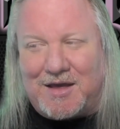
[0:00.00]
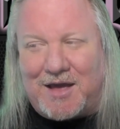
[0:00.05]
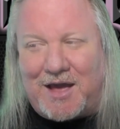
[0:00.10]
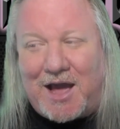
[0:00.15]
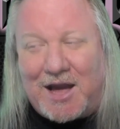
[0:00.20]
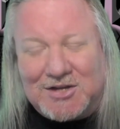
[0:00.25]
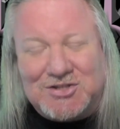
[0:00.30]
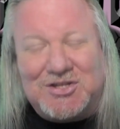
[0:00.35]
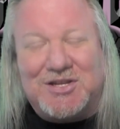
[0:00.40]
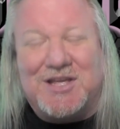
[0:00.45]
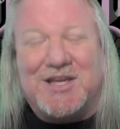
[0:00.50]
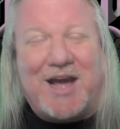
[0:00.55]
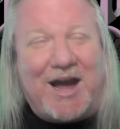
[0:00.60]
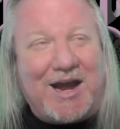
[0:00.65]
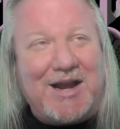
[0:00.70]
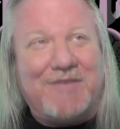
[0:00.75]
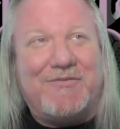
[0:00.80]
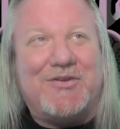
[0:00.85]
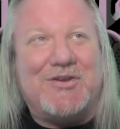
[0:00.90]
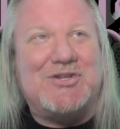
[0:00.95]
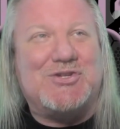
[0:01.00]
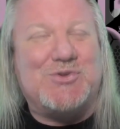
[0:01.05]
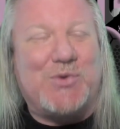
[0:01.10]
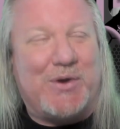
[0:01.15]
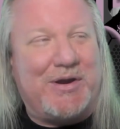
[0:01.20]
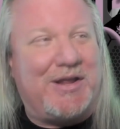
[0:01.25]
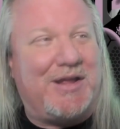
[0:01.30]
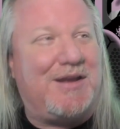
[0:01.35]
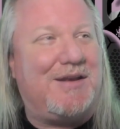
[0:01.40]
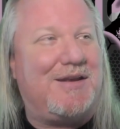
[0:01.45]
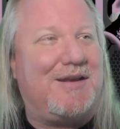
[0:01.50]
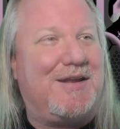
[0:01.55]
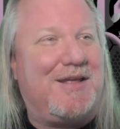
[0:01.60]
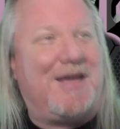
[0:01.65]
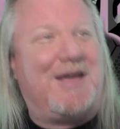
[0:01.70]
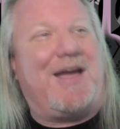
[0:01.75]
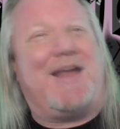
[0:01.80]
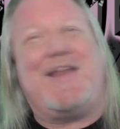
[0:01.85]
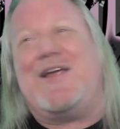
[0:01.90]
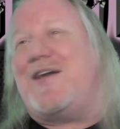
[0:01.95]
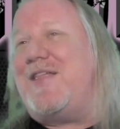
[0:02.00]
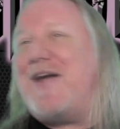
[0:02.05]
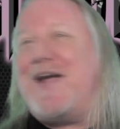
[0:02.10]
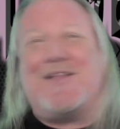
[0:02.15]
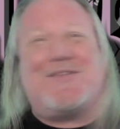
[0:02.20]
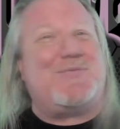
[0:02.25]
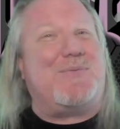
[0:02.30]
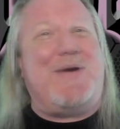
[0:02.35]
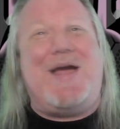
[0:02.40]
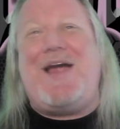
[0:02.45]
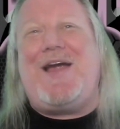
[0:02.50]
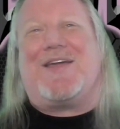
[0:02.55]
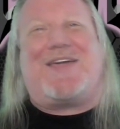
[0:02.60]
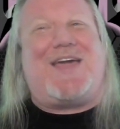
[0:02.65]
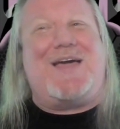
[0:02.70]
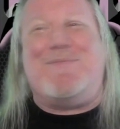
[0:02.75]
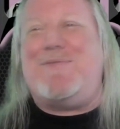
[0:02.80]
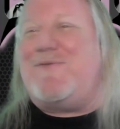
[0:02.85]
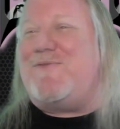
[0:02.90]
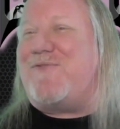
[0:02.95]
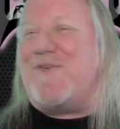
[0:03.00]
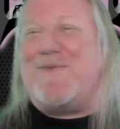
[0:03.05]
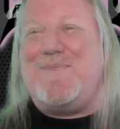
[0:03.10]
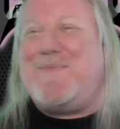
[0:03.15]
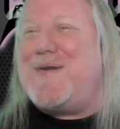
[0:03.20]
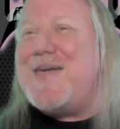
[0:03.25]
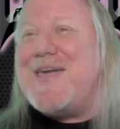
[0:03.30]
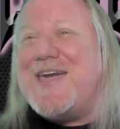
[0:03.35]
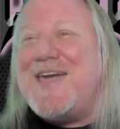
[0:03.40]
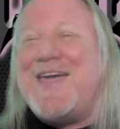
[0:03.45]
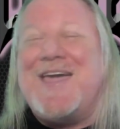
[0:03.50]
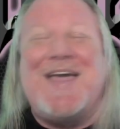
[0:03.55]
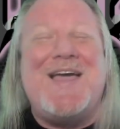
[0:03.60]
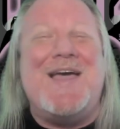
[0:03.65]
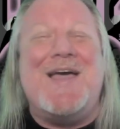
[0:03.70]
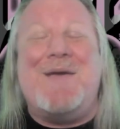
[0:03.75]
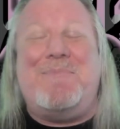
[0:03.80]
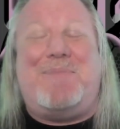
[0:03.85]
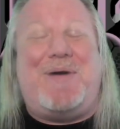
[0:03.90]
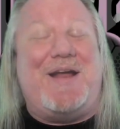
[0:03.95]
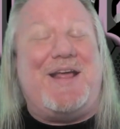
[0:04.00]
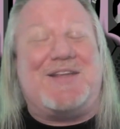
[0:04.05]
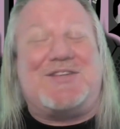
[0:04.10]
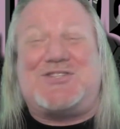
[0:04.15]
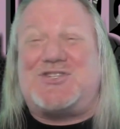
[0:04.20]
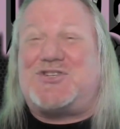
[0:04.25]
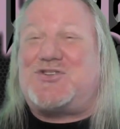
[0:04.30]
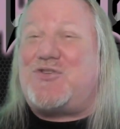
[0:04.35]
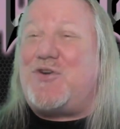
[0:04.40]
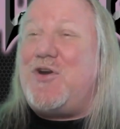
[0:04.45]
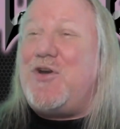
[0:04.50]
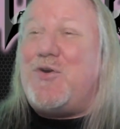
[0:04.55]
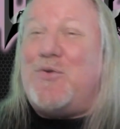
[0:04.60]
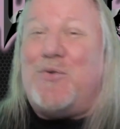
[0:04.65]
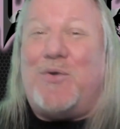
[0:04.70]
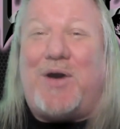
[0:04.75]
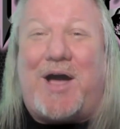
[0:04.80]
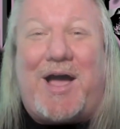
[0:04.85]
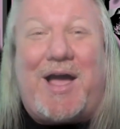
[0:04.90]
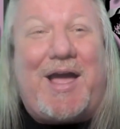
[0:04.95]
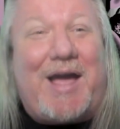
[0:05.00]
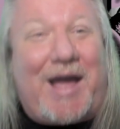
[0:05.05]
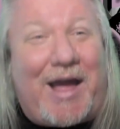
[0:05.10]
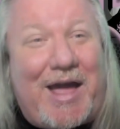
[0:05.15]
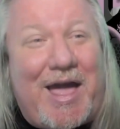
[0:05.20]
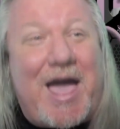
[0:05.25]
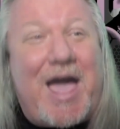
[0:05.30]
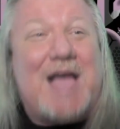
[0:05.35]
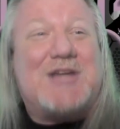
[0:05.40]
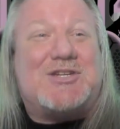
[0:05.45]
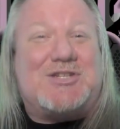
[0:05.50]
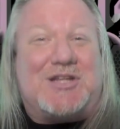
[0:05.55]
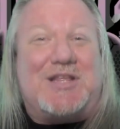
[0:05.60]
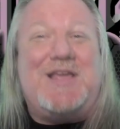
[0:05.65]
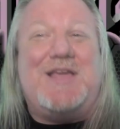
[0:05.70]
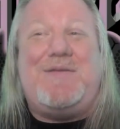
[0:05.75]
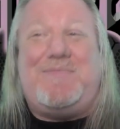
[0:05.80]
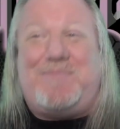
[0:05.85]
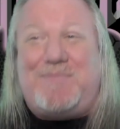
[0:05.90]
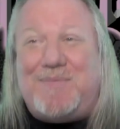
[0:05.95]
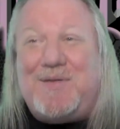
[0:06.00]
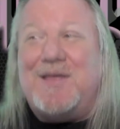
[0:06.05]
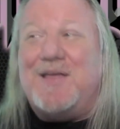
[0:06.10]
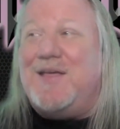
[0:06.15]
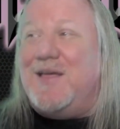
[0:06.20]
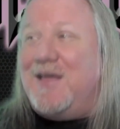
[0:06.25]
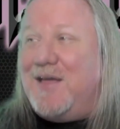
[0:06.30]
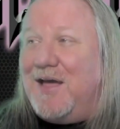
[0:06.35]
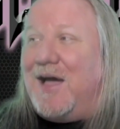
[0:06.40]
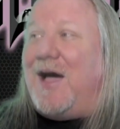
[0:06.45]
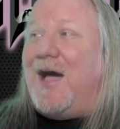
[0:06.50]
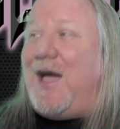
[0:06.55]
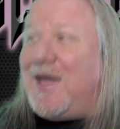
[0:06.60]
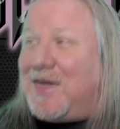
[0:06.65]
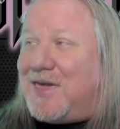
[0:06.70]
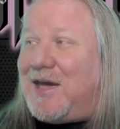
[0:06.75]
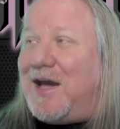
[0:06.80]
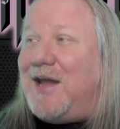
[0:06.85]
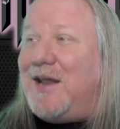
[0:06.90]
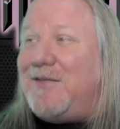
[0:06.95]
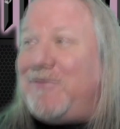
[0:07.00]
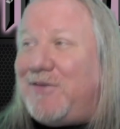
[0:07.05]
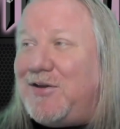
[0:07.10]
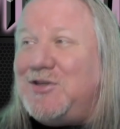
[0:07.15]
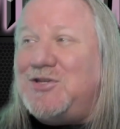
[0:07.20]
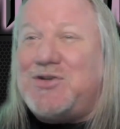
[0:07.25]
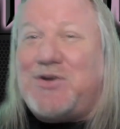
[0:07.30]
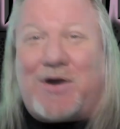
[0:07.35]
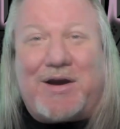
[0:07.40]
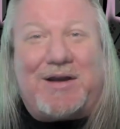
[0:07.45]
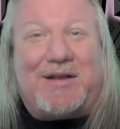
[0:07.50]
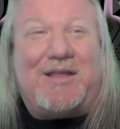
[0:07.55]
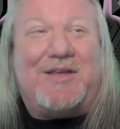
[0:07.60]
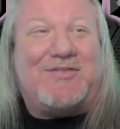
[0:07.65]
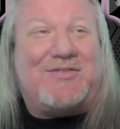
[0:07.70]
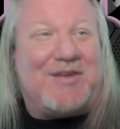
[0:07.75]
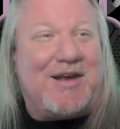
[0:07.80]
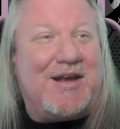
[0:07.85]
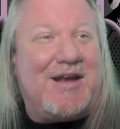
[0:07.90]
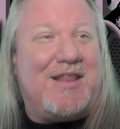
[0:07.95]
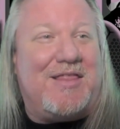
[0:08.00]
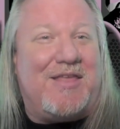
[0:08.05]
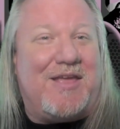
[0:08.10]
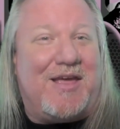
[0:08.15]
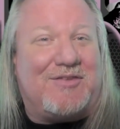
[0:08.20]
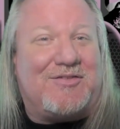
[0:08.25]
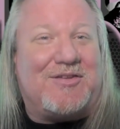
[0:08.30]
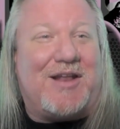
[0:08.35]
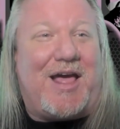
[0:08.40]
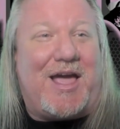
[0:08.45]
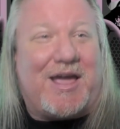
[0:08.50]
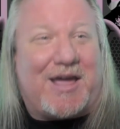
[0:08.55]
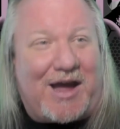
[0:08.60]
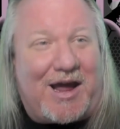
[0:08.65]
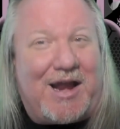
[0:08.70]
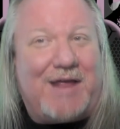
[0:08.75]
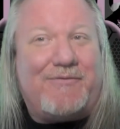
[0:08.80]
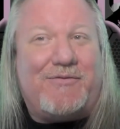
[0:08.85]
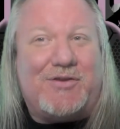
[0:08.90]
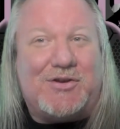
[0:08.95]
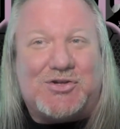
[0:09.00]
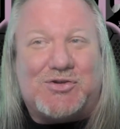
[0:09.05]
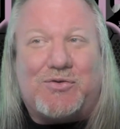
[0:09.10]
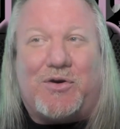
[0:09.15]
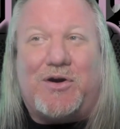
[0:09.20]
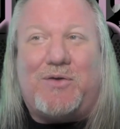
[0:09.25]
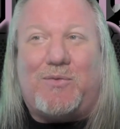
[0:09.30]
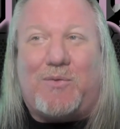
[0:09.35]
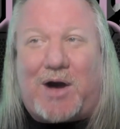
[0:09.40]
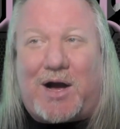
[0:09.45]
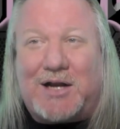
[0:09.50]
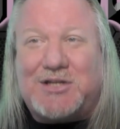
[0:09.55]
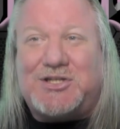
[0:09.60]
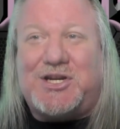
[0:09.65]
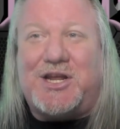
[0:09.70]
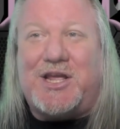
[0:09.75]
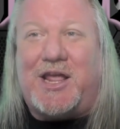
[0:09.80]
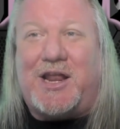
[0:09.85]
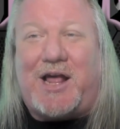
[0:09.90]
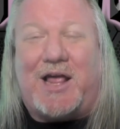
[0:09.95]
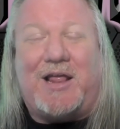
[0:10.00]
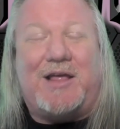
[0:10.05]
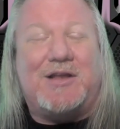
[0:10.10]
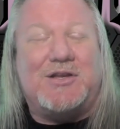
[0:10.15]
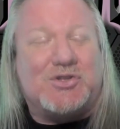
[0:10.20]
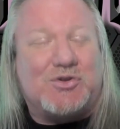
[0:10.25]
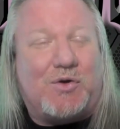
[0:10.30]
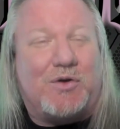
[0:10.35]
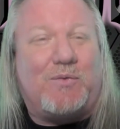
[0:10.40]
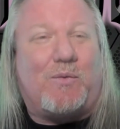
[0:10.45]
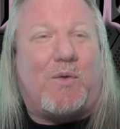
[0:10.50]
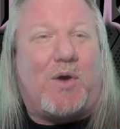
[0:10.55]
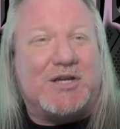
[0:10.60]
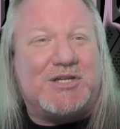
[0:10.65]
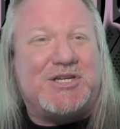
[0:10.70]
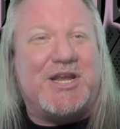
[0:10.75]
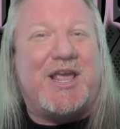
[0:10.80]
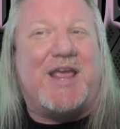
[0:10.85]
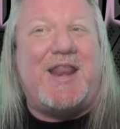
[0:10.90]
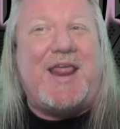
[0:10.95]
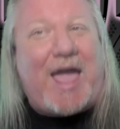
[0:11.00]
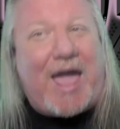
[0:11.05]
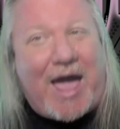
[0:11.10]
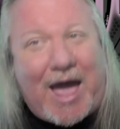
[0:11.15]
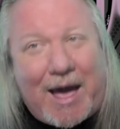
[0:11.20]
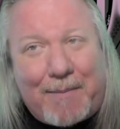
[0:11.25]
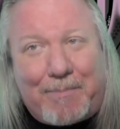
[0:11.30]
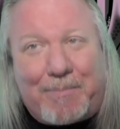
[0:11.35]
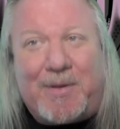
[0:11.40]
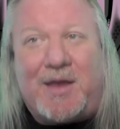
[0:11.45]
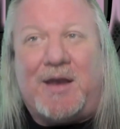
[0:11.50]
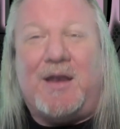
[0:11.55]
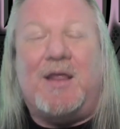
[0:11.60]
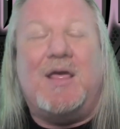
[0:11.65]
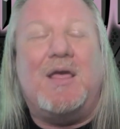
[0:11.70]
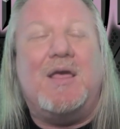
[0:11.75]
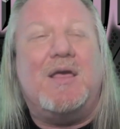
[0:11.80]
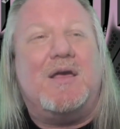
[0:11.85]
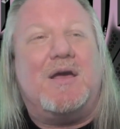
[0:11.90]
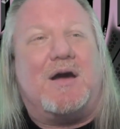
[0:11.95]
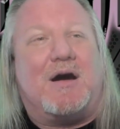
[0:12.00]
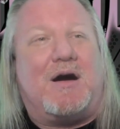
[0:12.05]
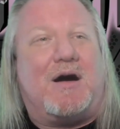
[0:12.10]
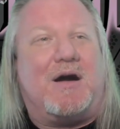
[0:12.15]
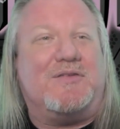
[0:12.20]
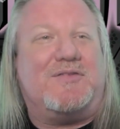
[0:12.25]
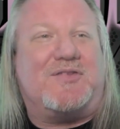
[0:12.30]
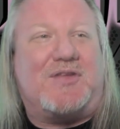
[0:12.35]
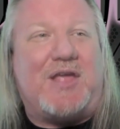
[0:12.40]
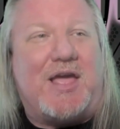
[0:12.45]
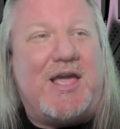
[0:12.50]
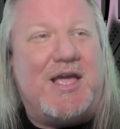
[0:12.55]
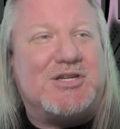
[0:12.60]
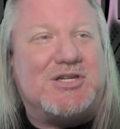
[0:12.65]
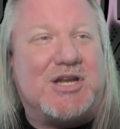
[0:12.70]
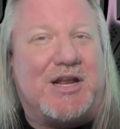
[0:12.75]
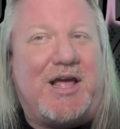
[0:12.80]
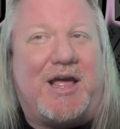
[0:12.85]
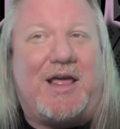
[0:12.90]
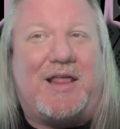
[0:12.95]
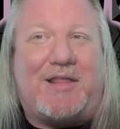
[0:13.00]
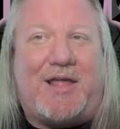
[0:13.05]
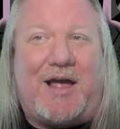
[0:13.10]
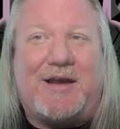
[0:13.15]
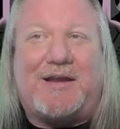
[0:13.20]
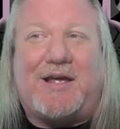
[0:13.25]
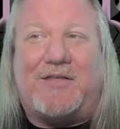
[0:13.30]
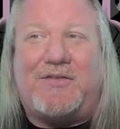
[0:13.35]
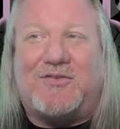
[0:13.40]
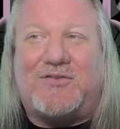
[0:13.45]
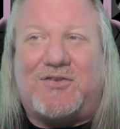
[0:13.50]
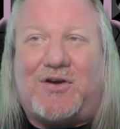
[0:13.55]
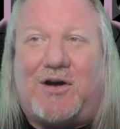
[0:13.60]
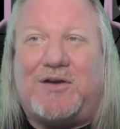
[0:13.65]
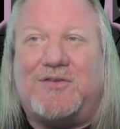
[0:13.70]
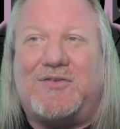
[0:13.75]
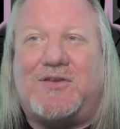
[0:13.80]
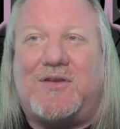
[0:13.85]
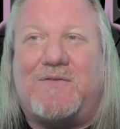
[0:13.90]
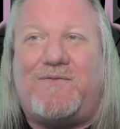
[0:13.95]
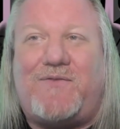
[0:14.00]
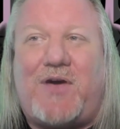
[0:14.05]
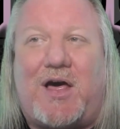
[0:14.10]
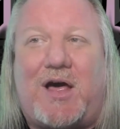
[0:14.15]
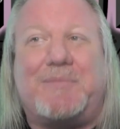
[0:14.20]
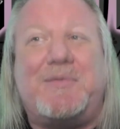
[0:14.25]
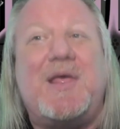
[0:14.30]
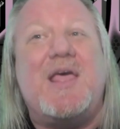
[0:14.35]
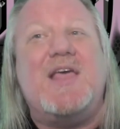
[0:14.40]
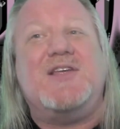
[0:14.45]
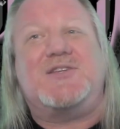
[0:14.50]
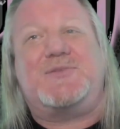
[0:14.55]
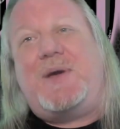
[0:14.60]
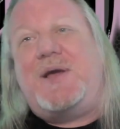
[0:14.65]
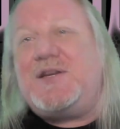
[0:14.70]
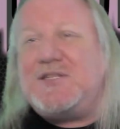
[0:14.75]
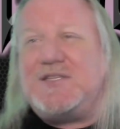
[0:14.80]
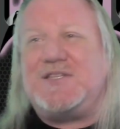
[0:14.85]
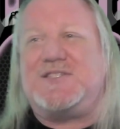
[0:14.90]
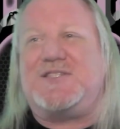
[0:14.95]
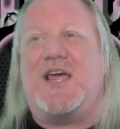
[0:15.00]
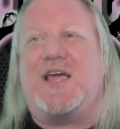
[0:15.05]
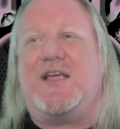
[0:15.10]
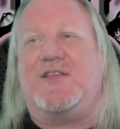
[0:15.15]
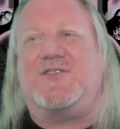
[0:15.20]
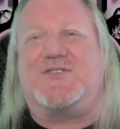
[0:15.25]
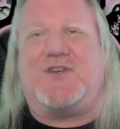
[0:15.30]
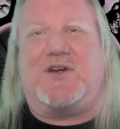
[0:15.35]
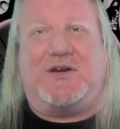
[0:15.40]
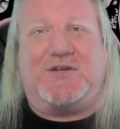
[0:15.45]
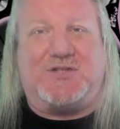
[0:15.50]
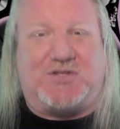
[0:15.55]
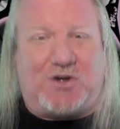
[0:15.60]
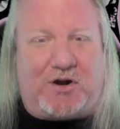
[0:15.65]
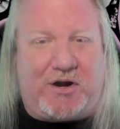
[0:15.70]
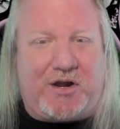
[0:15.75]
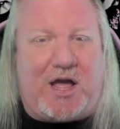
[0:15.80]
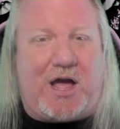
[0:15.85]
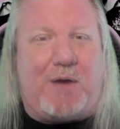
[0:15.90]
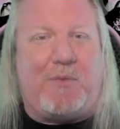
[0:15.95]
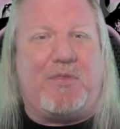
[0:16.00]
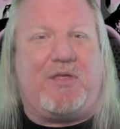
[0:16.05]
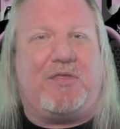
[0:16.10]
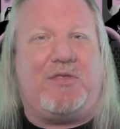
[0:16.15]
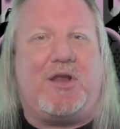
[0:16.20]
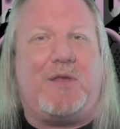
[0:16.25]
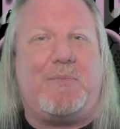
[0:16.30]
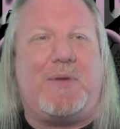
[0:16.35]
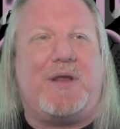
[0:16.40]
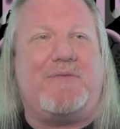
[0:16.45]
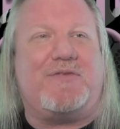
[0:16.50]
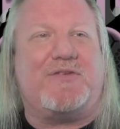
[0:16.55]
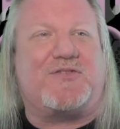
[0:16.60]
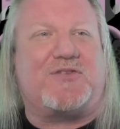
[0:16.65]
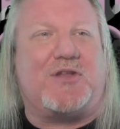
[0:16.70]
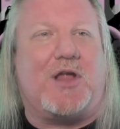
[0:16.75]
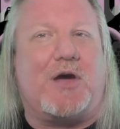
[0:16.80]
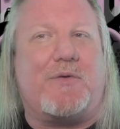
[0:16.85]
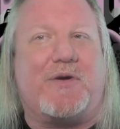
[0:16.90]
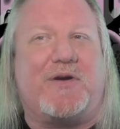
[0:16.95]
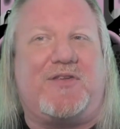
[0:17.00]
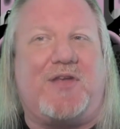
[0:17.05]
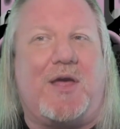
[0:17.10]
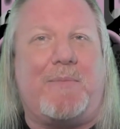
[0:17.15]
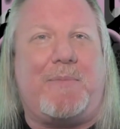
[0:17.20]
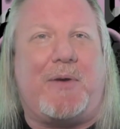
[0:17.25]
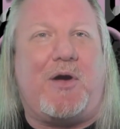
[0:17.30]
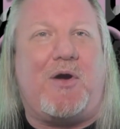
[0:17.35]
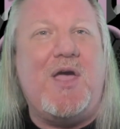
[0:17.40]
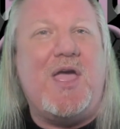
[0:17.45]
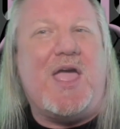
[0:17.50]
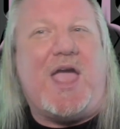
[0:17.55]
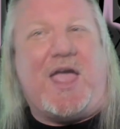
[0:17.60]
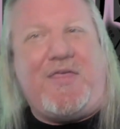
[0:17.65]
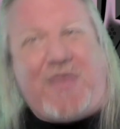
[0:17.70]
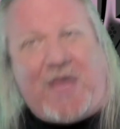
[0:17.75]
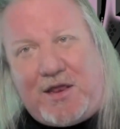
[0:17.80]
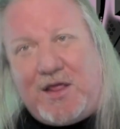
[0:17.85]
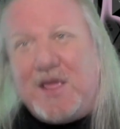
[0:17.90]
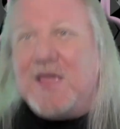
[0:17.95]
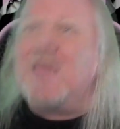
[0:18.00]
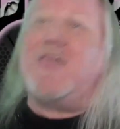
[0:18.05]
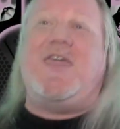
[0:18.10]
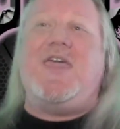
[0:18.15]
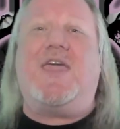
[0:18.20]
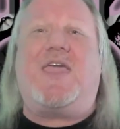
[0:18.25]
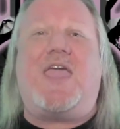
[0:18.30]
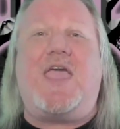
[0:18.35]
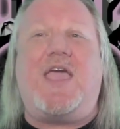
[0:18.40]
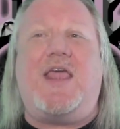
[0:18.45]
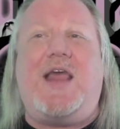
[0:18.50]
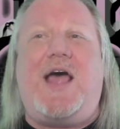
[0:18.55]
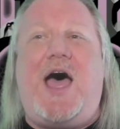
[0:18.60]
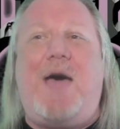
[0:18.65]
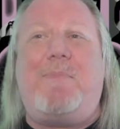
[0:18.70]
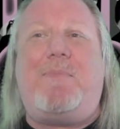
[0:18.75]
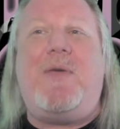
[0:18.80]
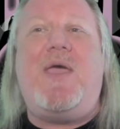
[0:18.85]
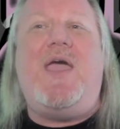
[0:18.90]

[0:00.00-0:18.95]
actually kind of enjoyed it. I know that's weird coming from me, but it's true. I, I actually, I kind of enjoyed listening to this, and I kind of enjoyed watching it. I enjoyed watching it happen on stage, and I, I liked how the songs developed, especially the second song, starting out with a little bit of a slower tempo, and then kicking it up,